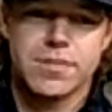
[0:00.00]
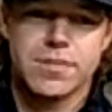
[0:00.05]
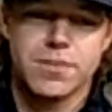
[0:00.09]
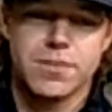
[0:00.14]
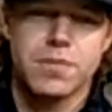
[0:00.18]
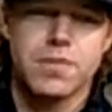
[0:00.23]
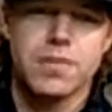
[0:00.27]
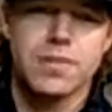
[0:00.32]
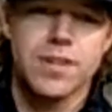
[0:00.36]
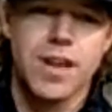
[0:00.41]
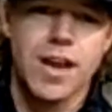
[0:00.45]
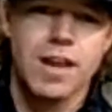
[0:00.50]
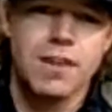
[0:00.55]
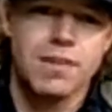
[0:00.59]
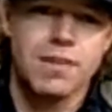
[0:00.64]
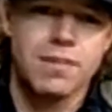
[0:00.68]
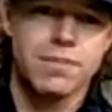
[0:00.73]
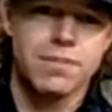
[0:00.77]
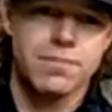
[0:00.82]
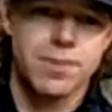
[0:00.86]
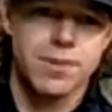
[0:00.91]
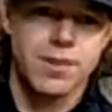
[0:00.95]

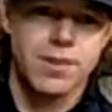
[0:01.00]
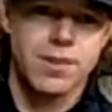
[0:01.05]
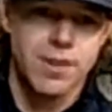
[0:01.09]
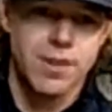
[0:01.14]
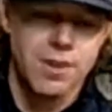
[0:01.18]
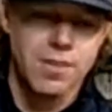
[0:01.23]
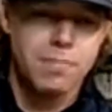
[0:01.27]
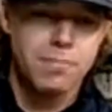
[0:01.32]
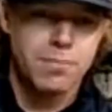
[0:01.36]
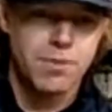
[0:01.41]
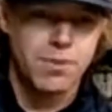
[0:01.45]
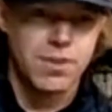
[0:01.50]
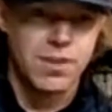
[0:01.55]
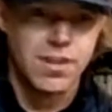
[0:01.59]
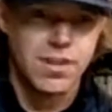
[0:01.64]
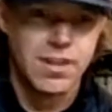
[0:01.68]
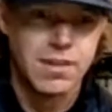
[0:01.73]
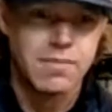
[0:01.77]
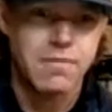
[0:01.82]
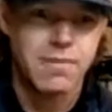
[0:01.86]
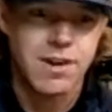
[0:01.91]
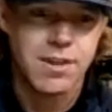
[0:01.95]
suicidal for a golf pro to
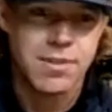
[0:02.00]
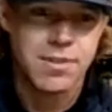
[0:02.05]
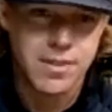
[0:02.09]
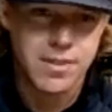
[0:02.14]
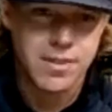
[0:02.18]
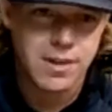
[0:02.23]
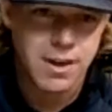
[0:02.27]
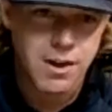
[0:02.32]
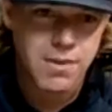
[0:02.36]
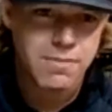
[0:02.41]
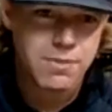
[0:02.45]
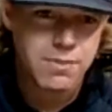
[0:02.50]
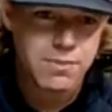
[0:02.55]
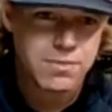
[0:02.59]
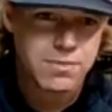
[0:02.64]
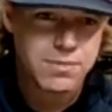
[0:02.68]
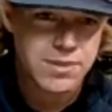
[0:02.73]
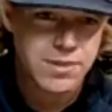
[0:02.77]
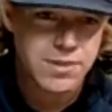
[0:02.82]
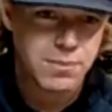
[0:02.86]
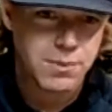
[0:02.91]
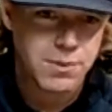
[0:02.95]
live on the golf
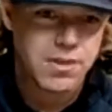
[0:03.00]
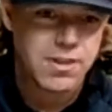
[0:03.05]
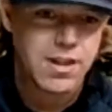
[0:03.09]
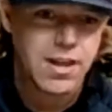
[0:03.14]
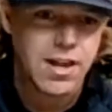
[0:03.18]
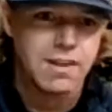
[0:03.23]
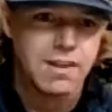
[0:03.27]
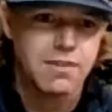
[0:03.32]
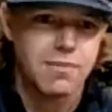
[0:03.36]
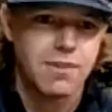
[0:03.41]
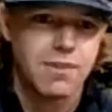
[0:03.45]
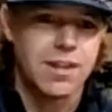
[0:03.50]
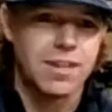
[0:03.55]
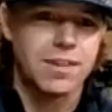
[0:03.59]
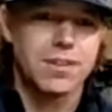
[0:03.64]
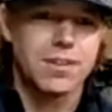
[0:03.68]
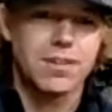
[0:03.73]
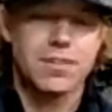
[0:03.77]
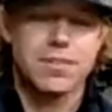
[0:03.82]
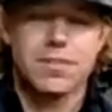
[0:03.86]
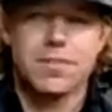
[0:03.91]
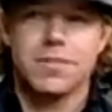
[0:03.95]
course they work at, right,
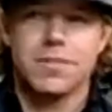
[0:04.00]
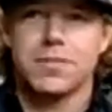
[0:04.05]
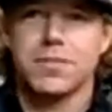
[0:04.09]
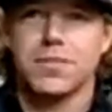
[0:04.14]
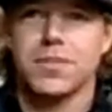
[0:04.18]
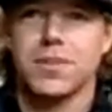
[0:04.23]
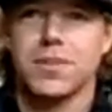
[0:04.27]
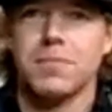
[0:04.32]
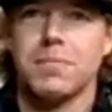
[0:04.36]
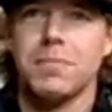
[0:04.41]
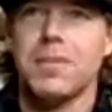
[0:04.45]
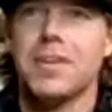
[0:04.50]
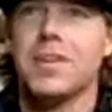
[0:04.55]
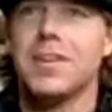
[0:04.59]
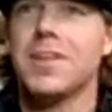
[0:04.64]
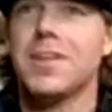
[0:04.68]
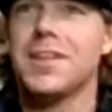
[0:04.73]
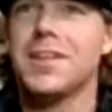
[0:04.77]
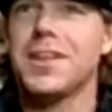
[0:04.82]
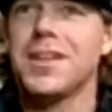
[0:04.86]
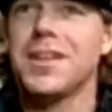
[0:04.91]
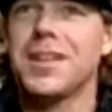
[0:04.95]
Jim?
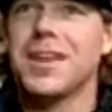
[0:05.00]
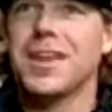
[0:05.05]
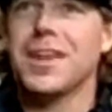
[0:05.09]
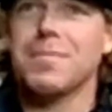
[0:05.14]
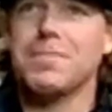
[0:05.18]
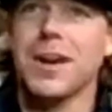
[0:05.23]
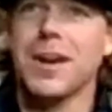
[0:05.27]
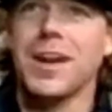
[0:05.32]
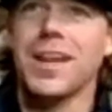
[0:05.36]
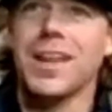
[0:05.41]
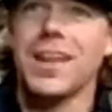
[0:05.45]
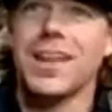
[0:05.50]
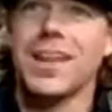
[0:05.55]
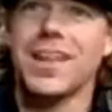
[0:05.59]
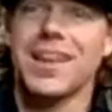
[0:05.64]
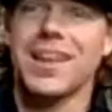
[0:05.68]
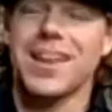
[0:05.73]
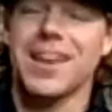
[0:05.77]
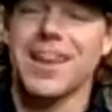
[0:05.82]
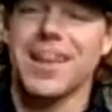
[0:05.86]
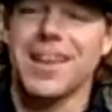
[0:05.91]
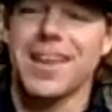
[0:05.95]
But
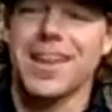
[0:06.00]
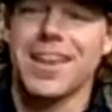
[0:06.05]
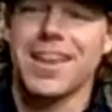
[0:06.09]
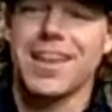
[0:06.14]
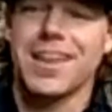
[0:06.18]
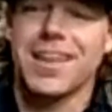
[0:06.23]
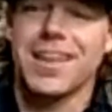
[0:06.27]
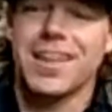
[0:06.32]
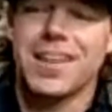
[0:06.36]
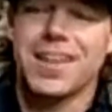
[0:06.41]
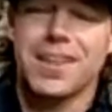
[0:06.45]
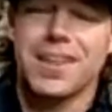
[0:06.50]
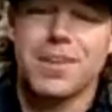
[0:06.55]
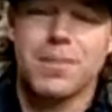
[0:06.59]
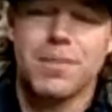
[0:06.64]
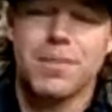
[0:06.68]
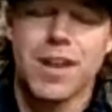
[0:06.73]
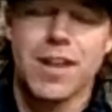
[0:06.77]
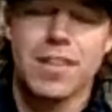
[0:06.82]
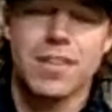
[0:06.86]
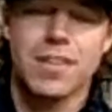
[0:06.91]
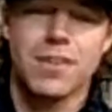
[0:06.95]

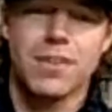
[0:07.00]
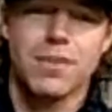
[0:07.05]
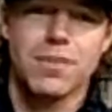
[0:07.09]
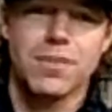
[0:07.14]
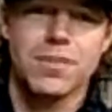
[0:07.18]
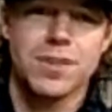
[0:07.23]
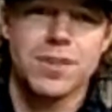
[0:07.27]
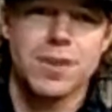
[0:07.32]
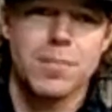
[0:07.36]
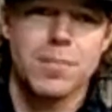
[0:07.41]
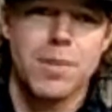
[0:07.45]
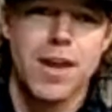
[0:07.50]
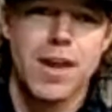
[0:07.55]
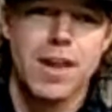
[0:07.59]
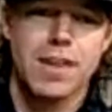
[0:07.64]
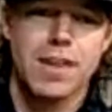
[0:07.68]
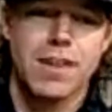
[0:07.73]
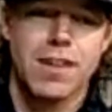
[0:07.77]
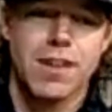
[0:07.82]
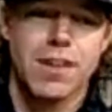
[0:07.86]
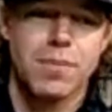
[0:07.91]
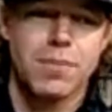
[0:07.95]
we had the course in our
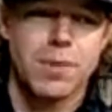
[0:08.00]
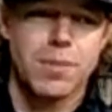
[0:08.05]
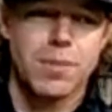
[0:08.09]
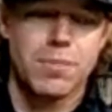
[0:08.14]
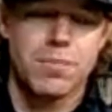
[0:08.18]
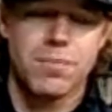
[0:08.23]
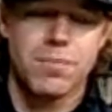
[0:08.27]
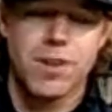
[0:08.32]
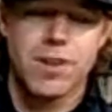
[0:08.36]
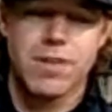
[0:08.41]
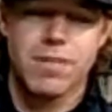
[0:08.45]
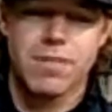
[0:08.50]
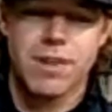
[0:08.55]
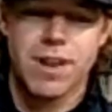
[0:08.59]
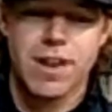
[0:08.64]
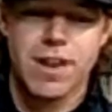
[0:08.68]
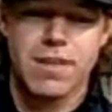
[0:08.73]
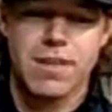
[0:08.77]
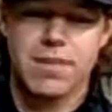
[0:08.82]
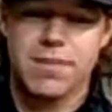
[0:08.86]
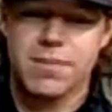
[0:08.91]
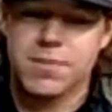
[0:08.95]
backyard. We would run
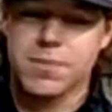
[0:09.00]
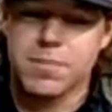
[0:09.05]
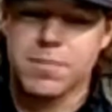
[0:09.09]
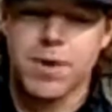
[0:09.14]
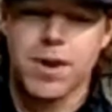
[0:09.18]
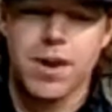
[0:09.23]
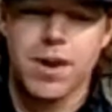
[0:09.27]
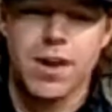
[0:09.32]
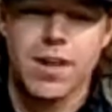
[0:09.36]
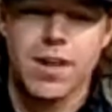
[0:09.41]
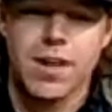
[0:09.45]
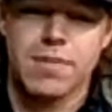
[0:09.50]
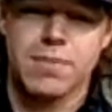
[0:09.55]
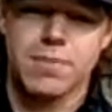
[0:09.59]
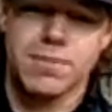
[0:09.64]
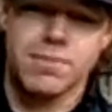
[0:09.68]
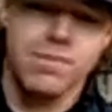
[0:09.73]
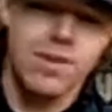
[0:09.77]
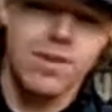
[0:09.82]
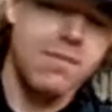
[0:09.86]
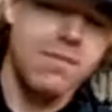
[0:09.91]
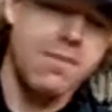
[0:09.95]
around. There's a pond.
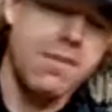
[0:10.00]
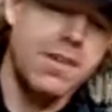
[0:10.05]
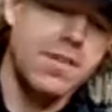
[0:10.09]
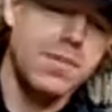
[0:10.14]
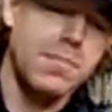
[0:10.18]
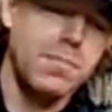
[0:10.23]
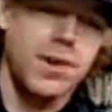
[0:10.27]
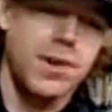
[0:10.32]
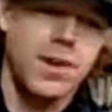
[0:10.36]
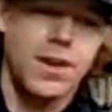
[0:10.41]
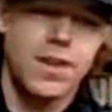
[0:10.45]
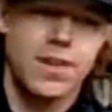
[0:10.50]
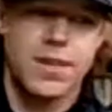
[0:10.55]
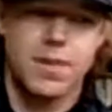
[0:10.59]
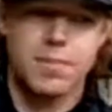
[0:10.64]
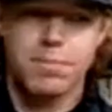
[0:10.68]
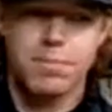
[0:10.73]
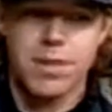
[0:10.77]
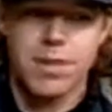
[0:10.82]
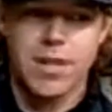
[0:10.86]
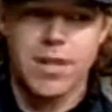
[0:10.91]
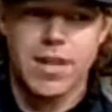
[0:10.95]
We'd run around the pond
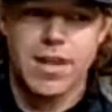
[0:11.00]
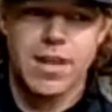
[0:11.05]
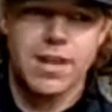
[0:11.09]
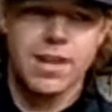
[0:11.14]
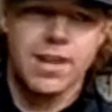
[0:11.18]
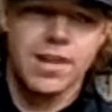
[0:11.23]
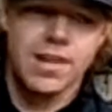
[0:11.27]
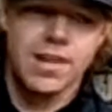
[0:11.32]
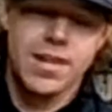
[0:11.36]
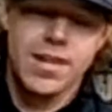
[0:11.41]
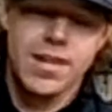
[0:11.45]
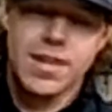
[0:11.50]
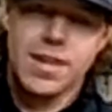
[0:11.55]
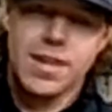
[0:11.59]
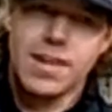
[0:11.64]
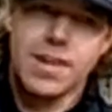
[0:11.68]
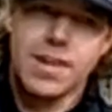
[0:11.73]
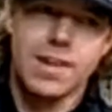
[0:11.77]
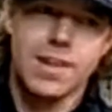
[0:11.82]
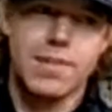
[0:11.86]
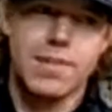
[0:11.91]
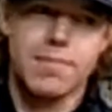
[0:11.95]
and play.
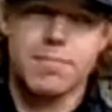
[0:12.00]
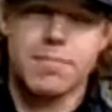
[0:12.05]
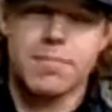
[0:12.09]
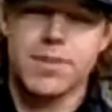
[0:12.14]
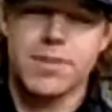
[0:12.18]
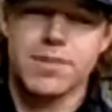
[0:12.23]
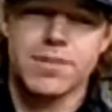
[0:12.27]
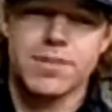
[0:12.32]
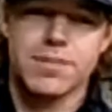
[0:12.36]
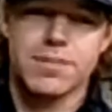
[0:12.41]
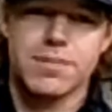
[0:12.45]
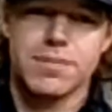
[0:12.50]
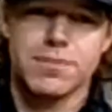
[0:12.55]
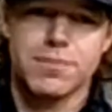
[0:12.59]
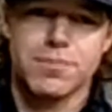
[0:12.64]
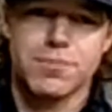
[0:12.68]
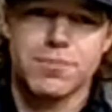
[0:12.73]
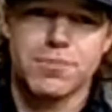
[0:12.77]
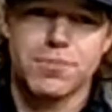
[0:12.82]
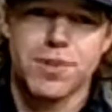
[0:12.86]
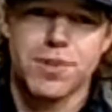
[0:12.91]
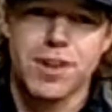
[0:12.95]
There's
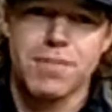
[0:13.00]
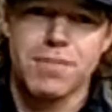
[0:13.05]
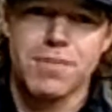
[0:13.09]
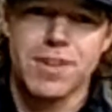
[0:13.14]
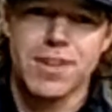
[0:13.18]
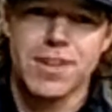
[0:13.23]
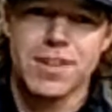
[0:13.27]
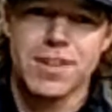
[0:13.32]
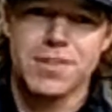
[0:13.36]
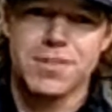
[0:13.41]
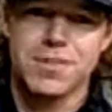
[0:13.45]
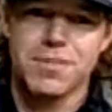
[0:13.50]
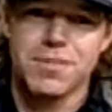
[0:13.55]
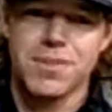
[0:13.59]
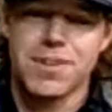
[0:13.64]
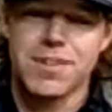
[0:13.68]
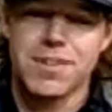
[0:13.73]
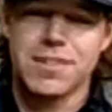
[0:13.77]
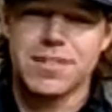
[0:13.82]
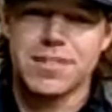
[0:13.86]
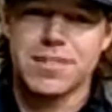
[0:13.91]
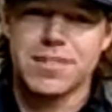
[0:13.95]
great videos of
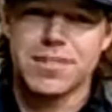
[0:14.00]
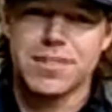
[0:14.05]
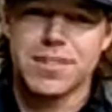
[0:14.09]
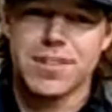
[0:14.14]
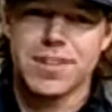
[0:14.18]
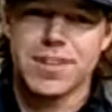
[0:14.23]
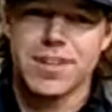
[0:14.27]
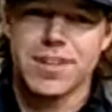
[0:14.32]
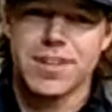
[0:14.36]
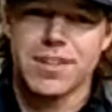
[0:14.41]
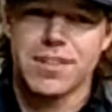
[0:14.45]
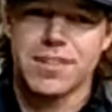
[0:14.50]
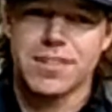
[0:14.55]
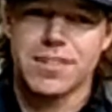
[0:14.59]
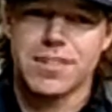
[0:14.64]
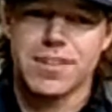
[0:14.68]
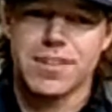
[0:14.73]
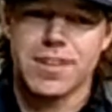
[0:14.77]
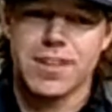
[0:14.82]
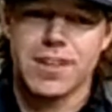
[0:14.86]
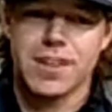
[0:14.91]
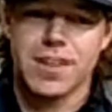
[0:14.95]
us
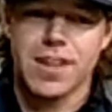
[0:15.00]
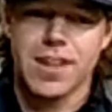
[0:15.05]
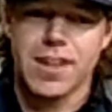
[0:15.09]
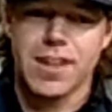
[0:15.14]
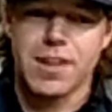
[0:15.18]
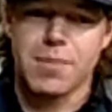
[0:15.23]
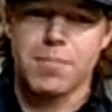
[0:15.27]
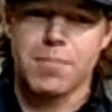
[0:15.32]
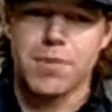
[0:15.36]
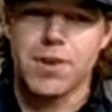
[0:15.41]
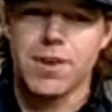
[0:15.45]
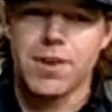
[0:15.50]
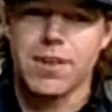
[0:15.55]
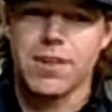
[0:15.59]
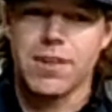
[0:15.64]
hitting